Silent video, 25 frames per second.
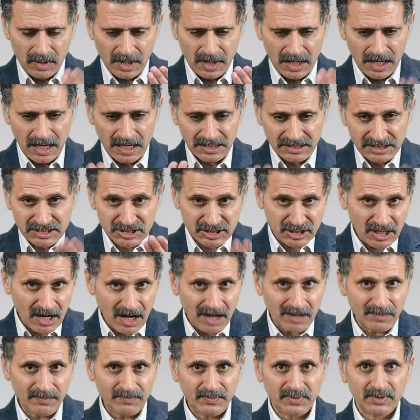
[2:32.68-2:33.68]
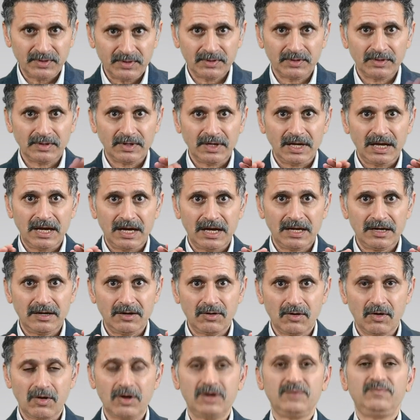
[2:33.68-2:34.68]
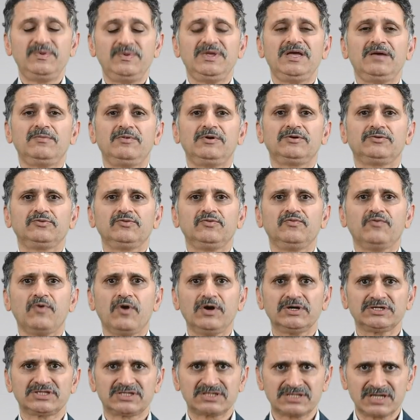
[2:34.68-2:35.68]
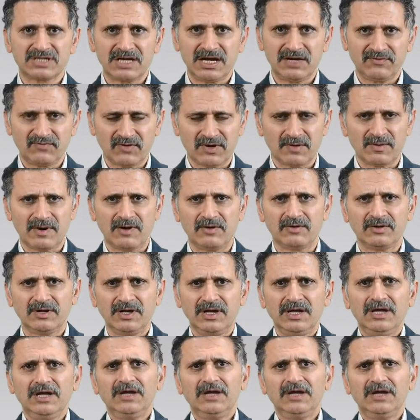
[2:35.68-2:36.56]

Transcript: hunch up and not be able to walk straight for about